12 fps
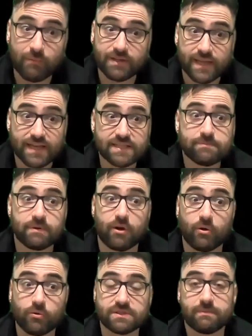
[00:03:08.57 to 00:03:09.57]
yes, but
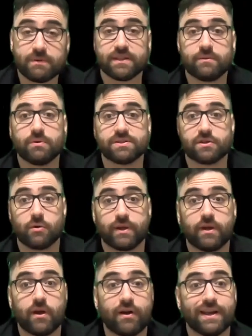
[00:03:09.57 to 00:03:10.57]
ultimately what's going
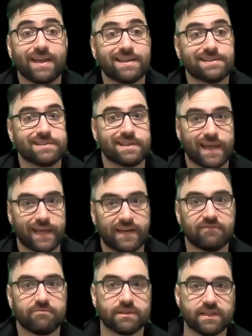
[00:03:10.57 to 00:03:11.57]
on is
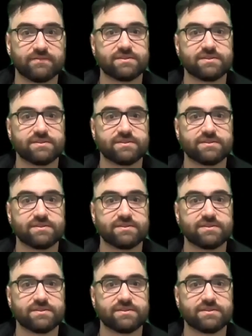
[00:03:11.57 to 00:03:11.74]
negative beliefs.